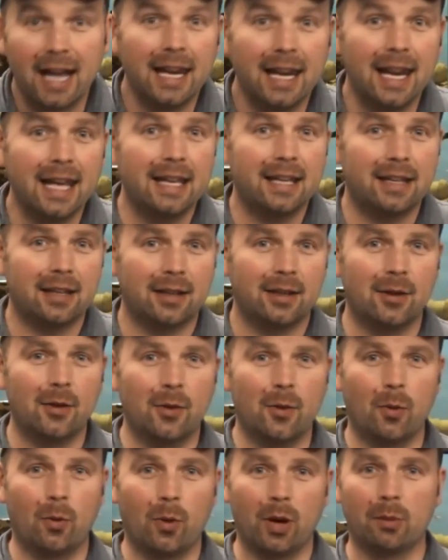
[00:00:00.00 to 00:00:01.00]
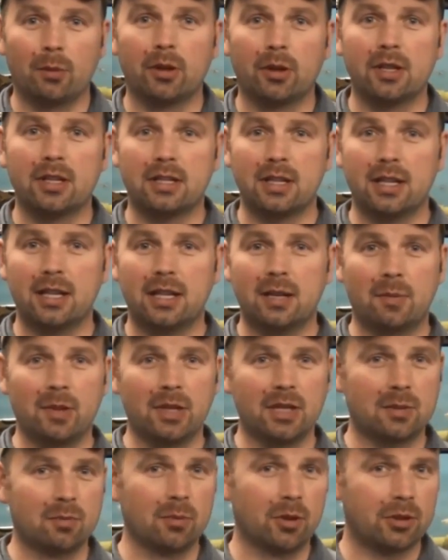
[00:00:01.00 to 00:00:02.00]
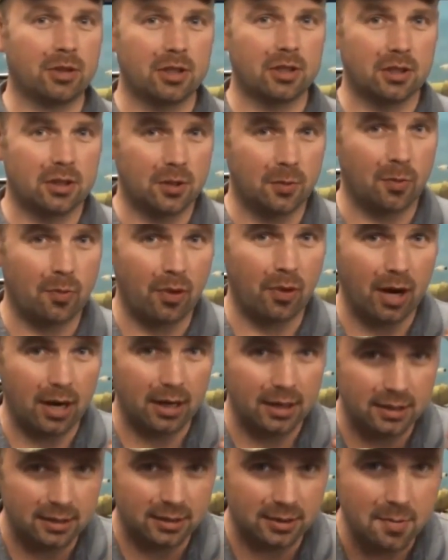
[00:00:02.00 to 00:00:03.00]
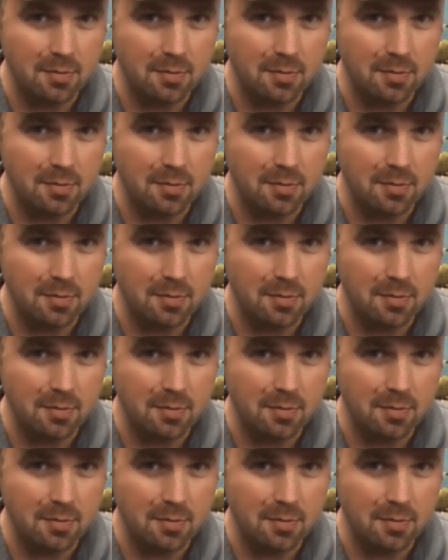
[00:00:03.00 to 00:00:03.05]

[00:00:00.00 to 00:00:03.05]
I like what I'm going to say to be as much as a surprise